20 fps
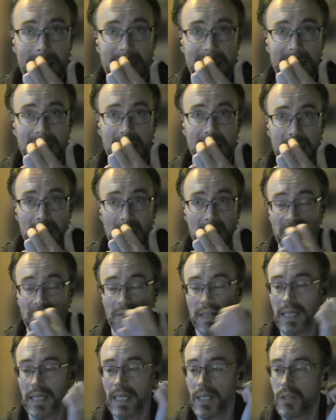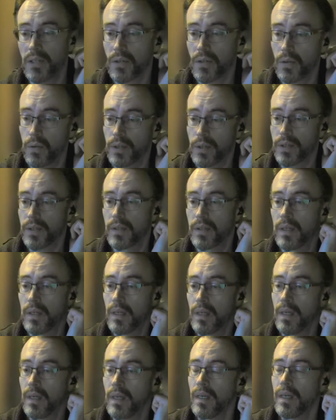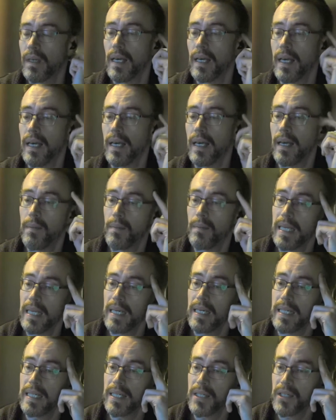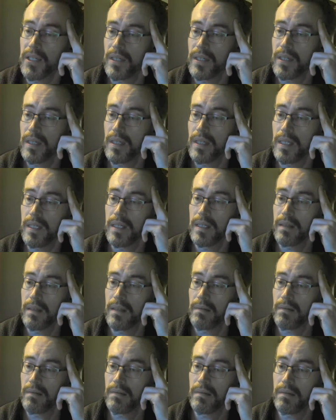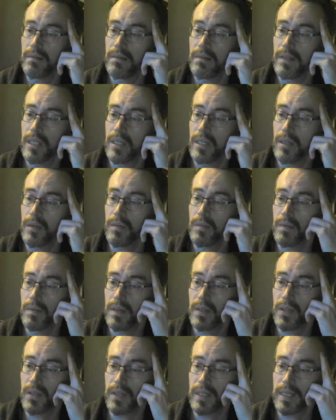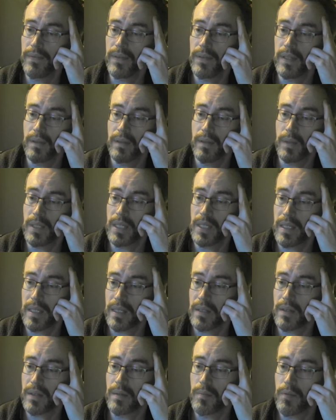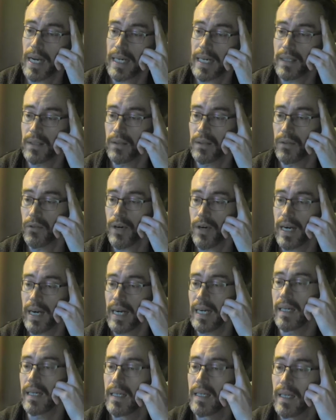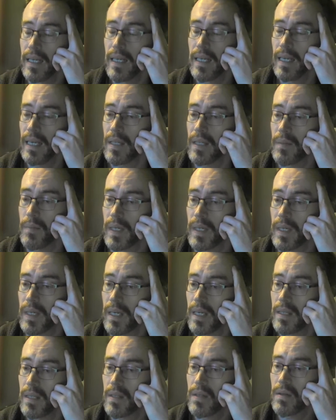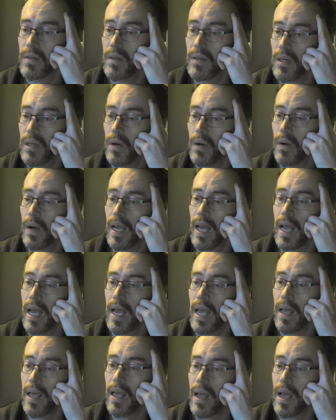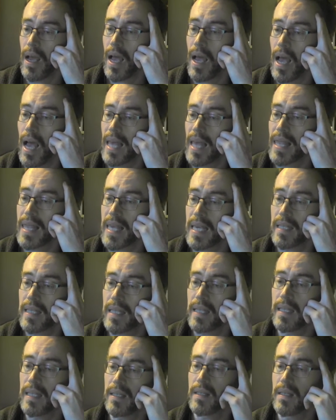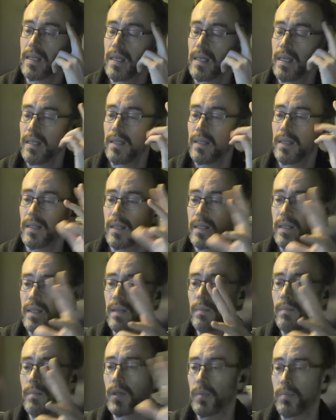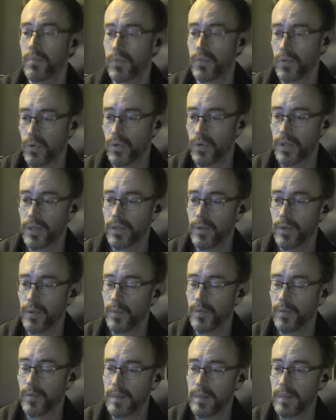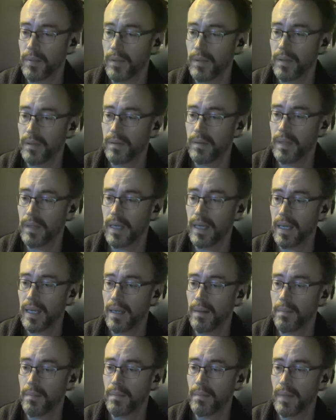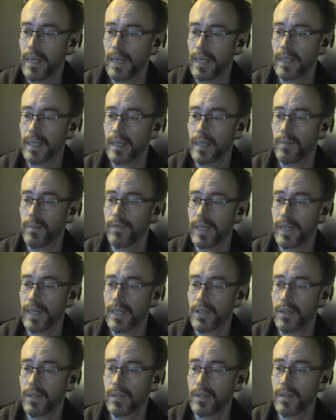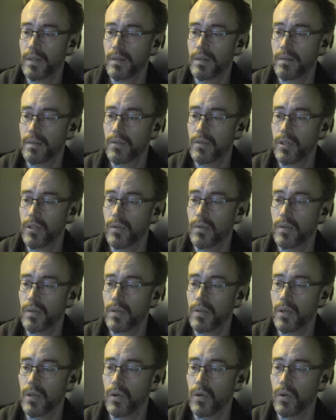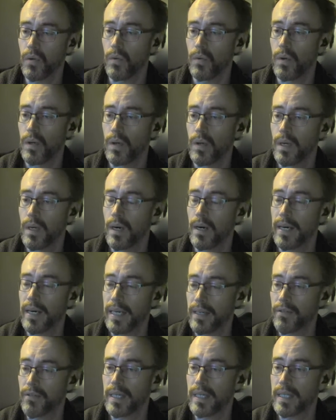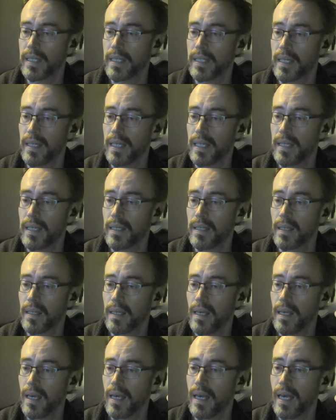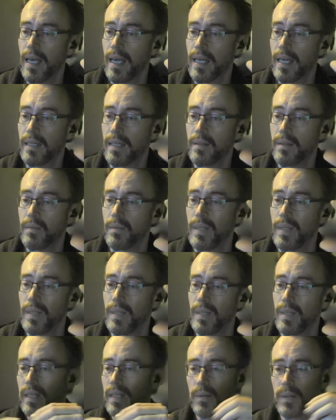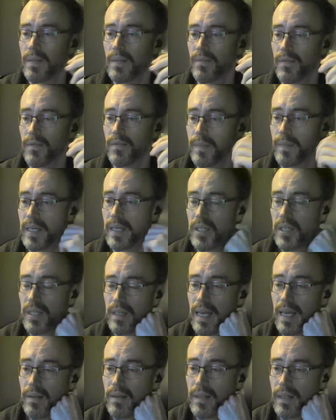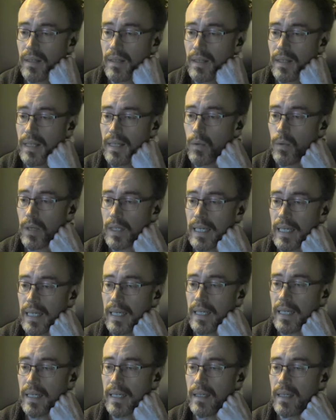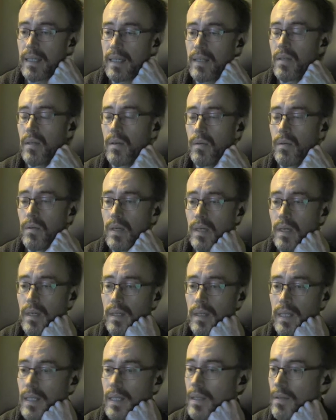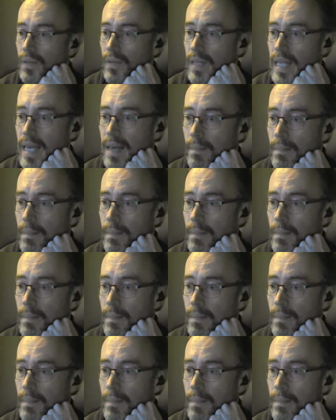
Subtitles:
done the foundations course, in addition to the certificate, which is the sort of practical training, is because I think that there's just a much broader group of people, healthcare professionals and students who are interested in this, and we thought that there was information out there that they weren't getting, and so this is for them.